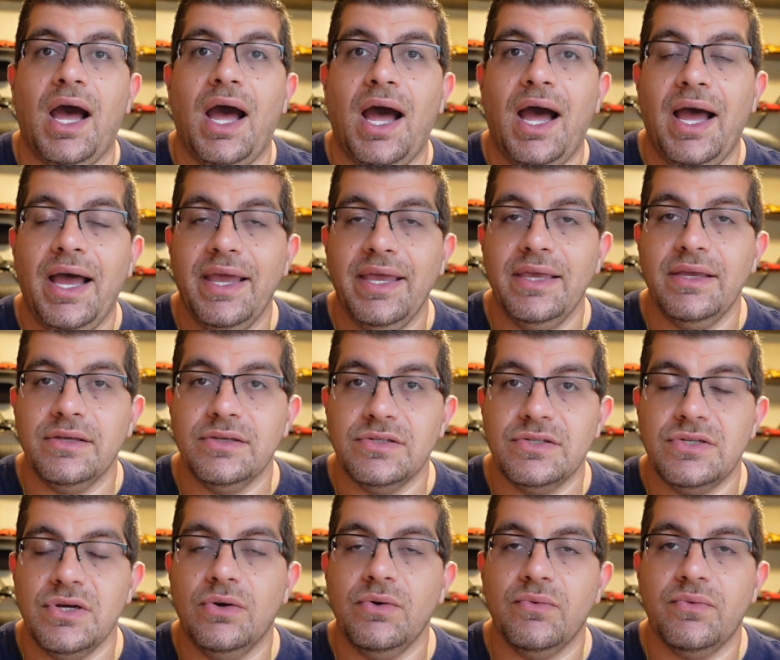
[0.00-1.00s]
I
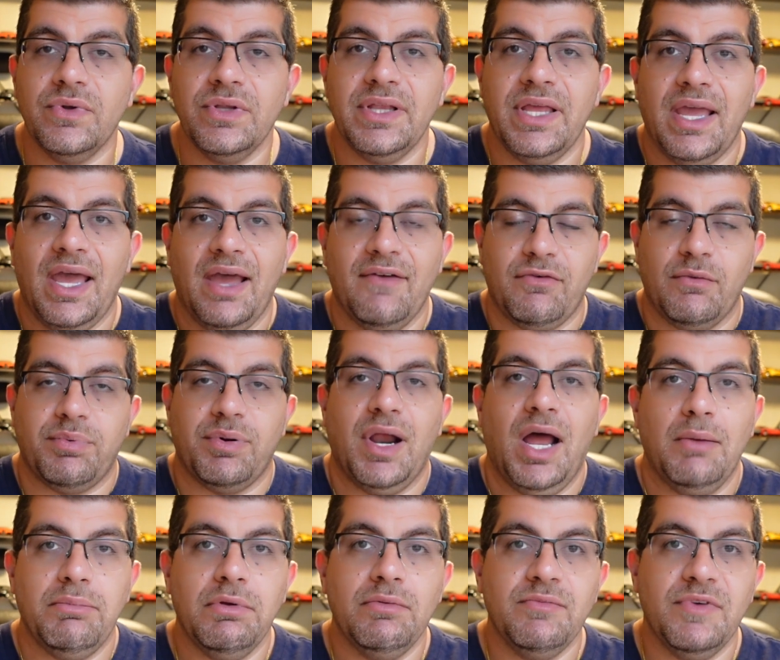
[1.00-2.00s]
don't really have a
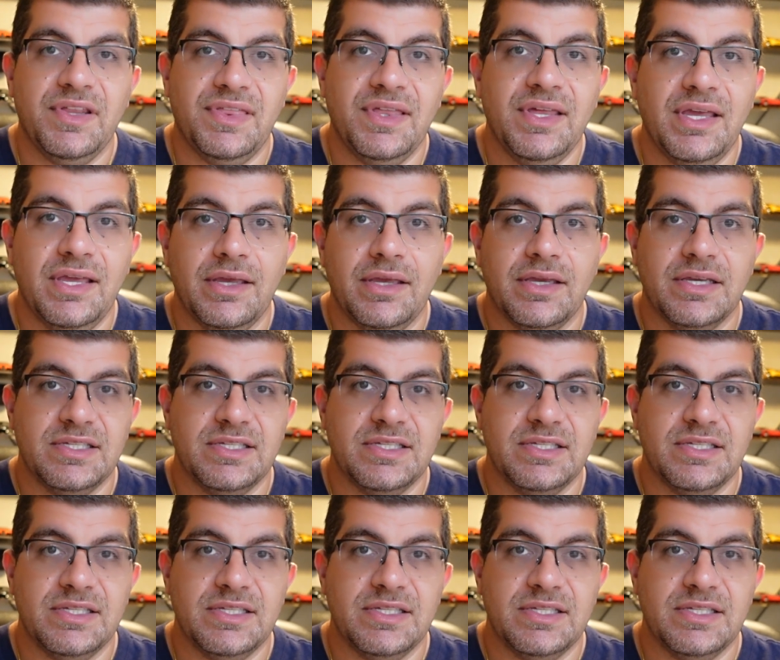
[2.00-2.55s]
problem with it,